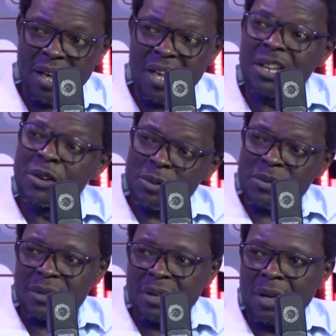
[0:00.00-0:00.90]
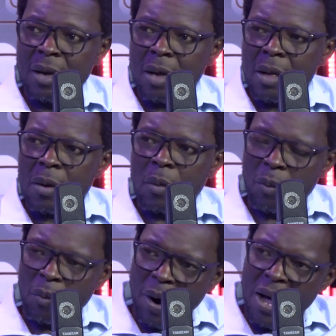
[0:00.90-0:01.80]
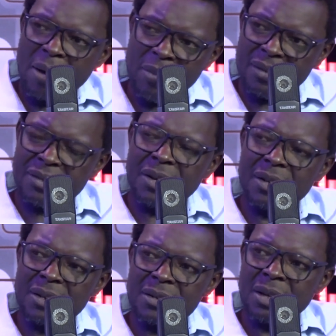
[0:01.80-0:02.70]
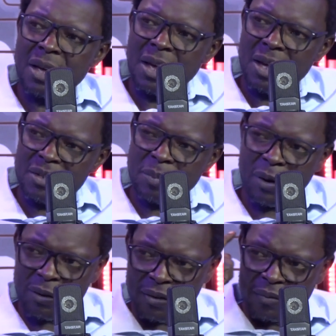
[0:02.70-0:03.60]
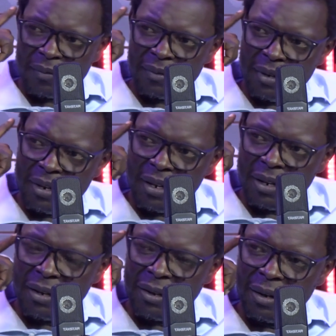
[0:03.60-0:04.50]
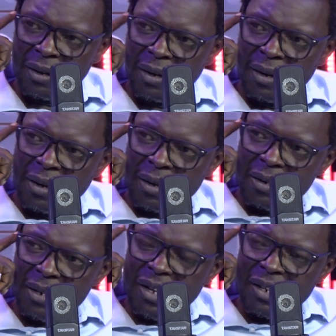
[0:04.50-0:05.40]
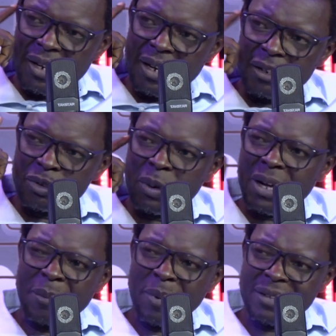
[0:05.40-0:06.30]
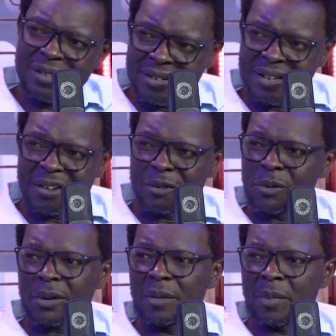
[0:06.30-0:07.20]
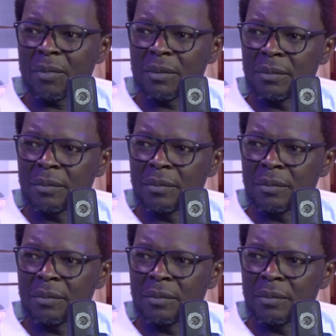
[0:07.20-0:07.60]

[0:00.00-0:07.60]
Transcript: He knows. Why am I saying this? It's because of the intellectual capacity that you talked about.